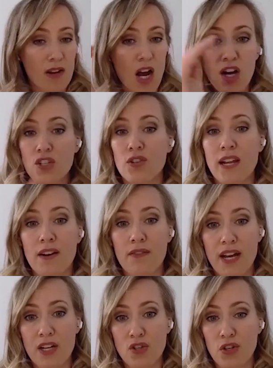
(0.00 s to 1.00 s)
100 out
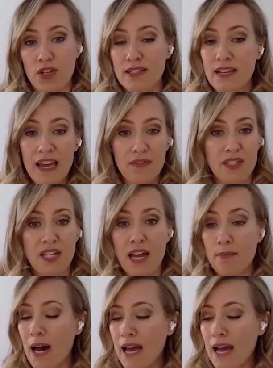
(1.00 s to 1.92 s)
of 100 every time.